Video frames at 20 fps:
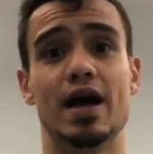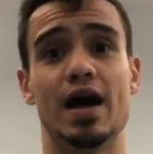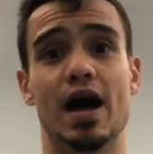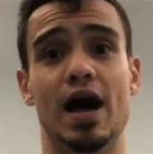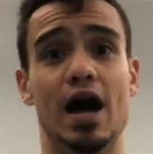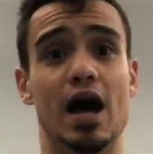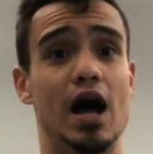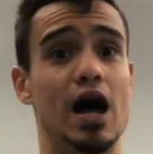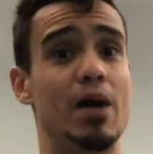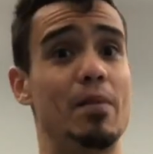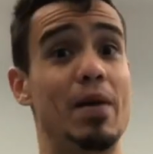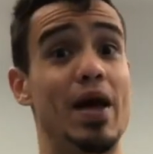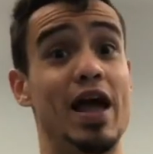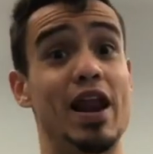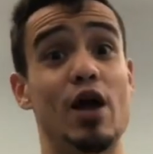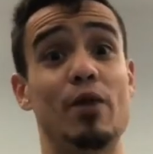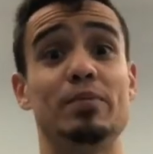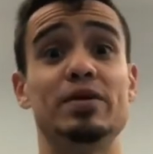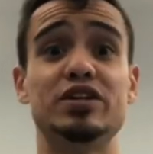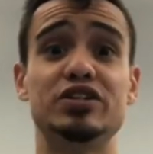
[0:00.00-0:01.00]
Um, and
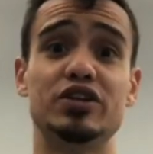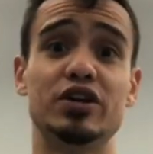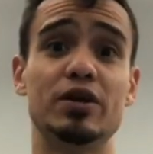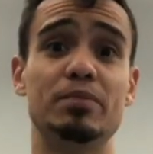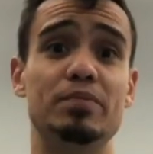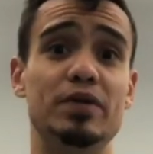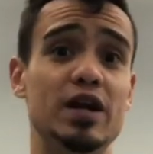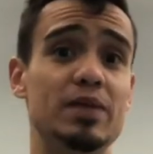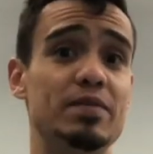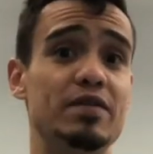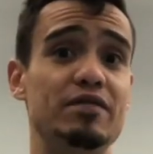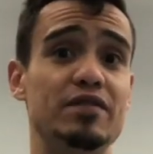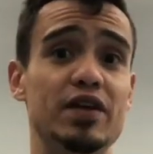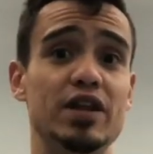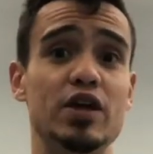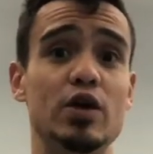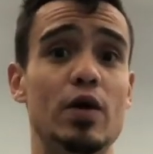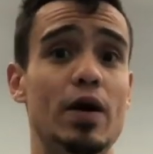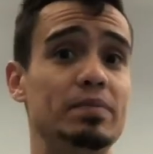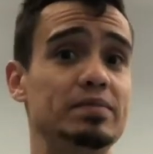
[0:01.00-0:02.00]
I'll be sure to put up a
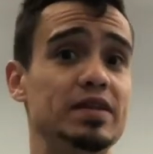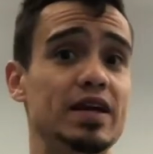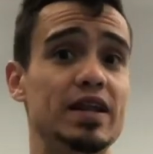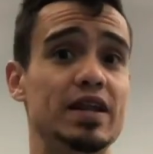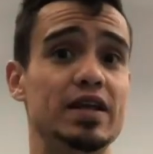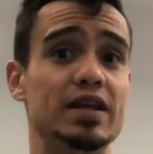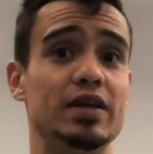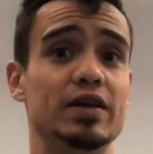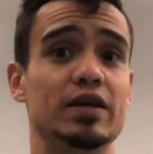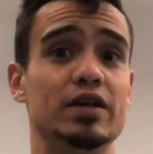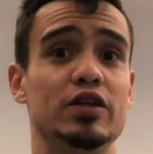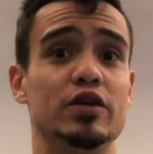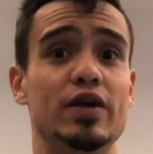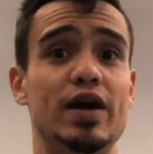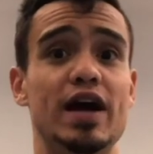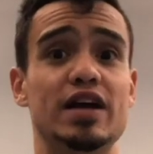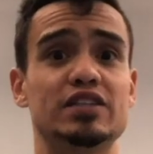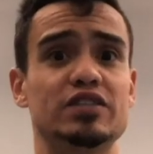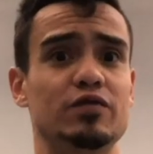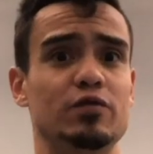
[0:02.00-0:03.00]
video updating you
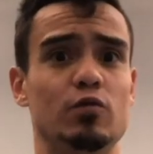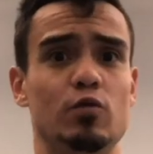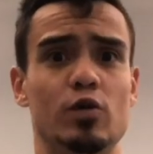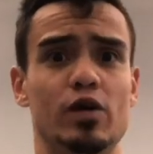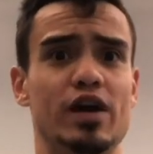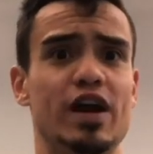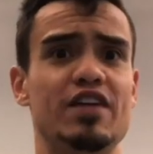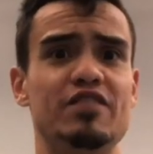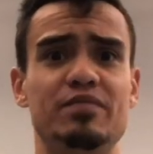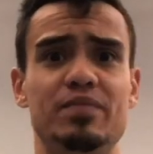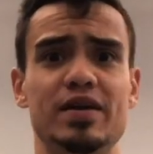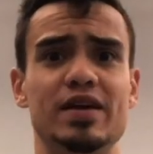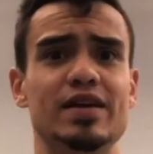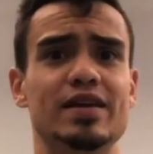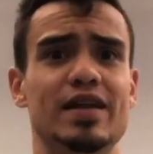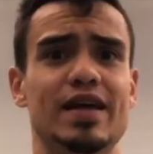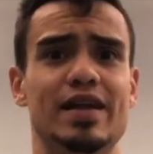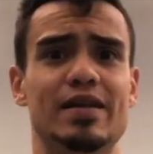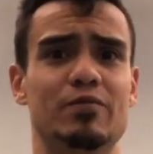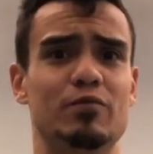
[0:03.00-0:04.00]
guys of where I've
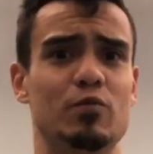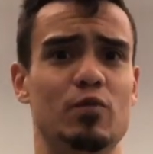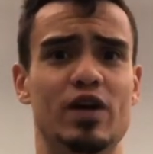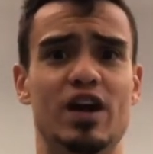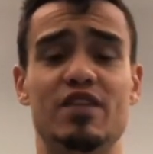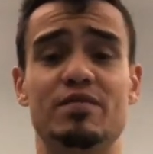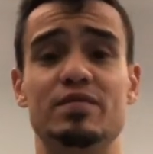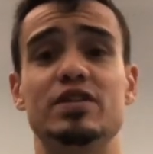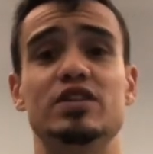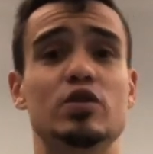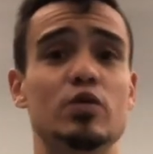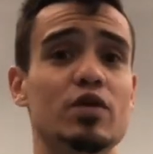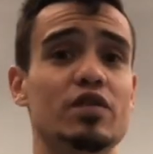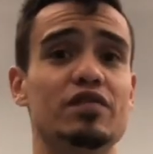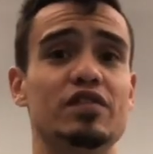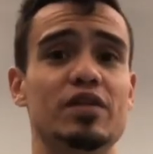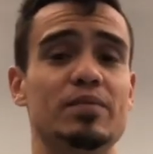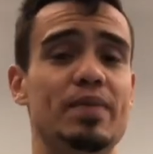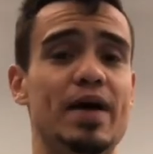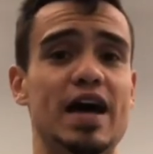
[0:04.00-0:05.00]
been and what I've been doing
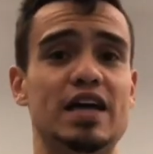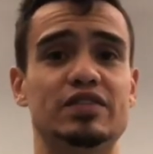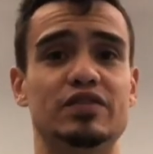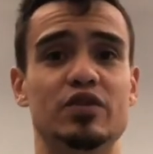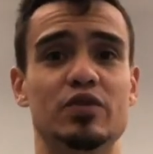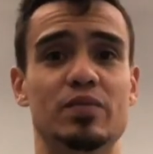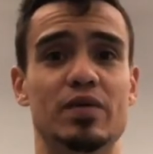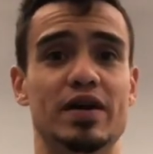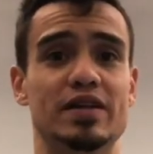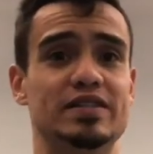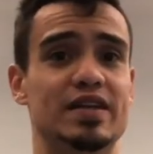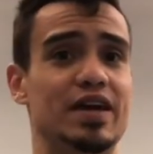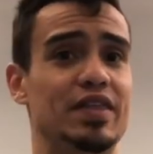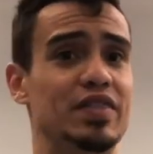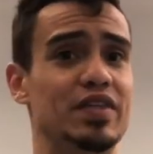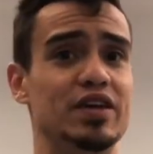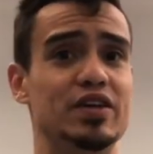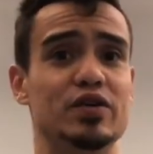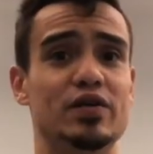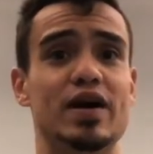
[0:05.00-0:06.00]
for the past few months. I
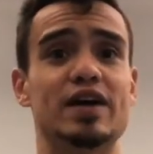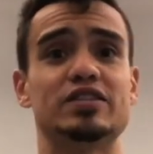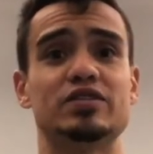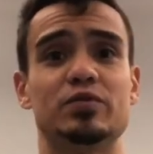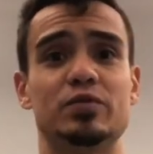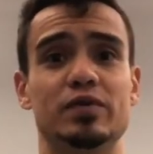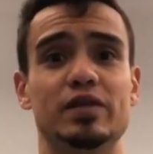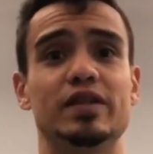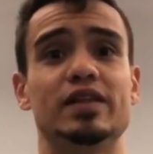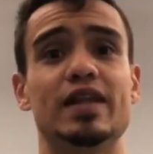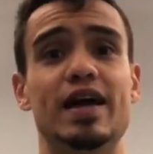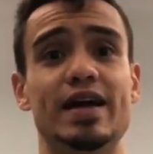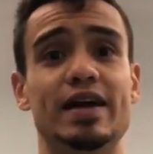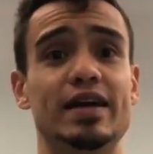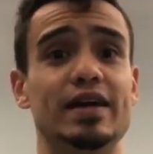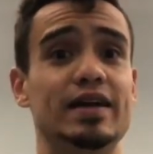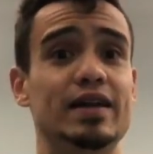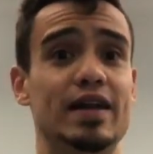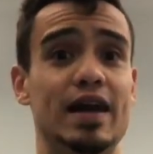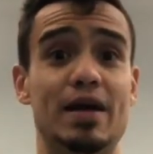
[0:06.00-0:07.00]
think you guys will really like
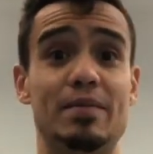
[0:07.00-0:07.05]
it.